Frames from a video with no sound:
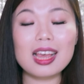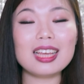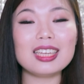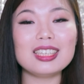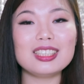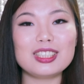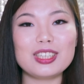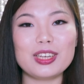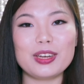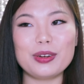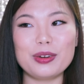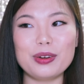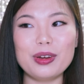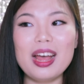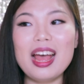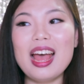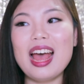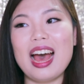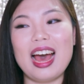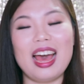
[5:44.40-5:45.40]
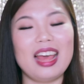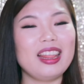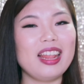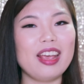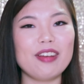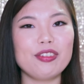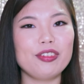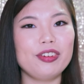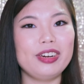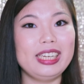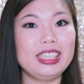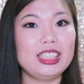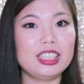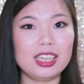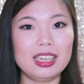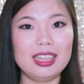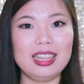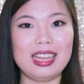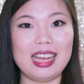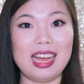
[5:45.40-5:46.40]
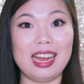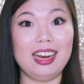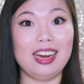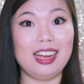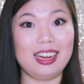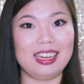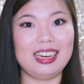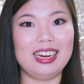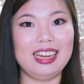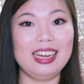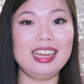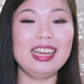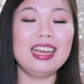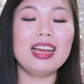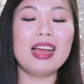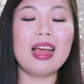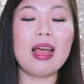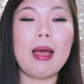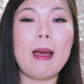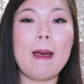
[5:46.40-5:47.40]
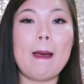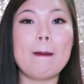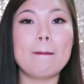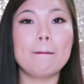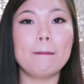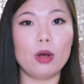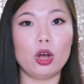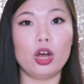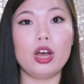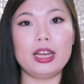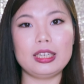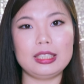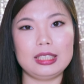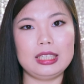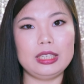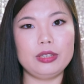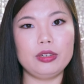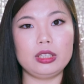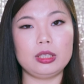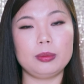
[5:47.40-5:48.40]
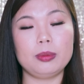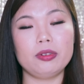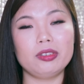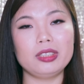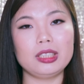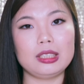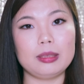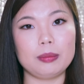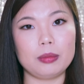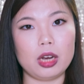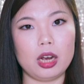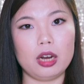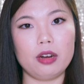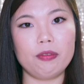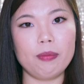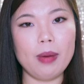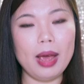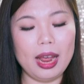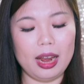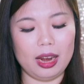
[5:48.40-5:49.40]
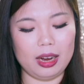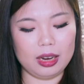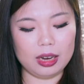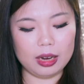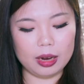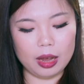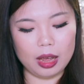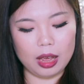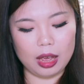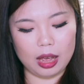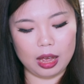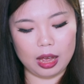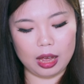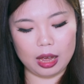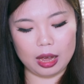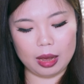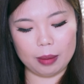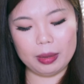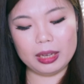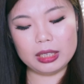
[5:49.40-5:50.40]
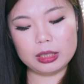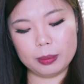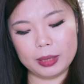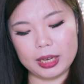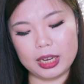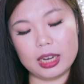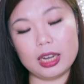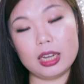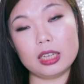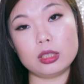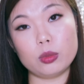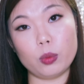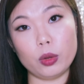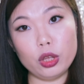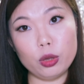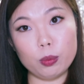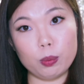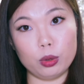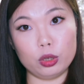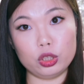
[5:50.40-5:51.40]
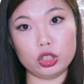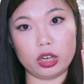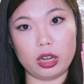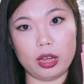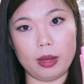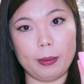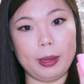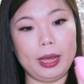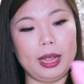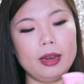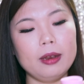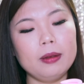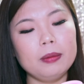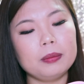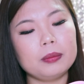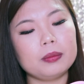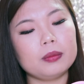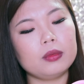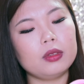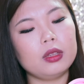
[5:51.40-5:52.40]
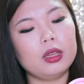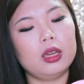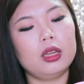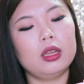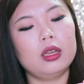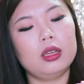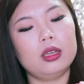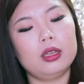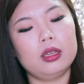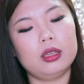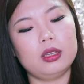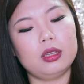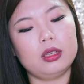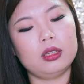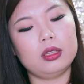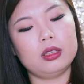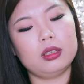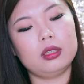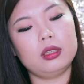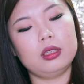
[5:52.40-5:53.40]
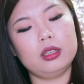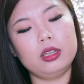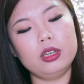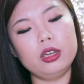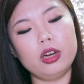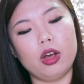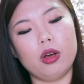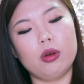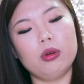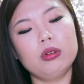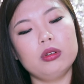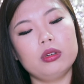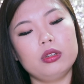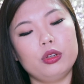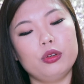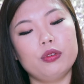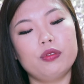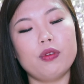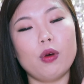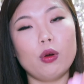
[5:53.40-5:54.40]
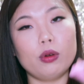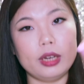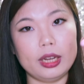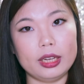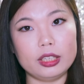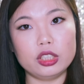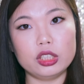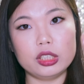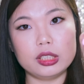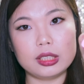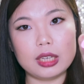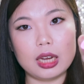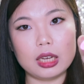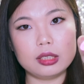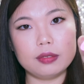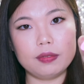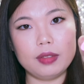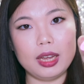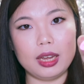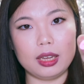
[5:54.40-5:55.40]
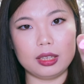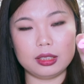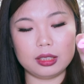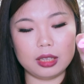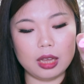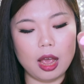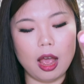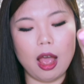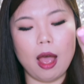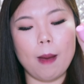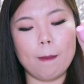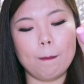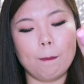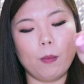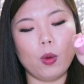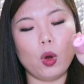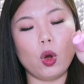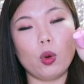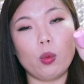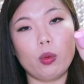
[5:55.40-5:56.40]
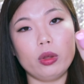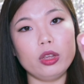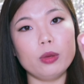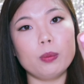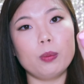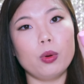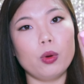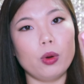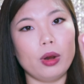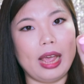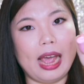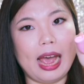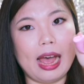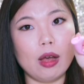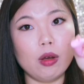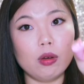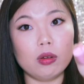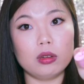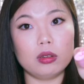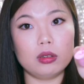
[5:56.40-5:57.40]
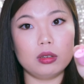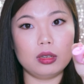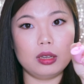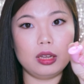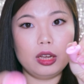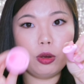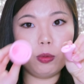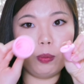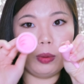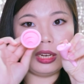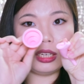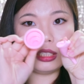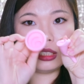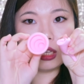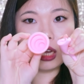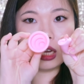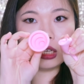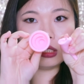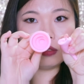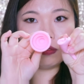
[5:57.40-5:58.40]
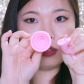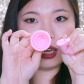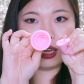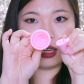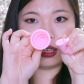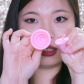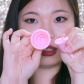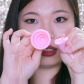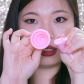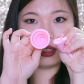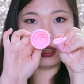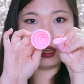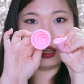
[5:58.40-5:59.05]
So I never really done that, luckily, but I still experience some kind of pain. It's because when you put your cup in, you know, you fold it into the size of this, but when you pull it out, it'll be the size of this.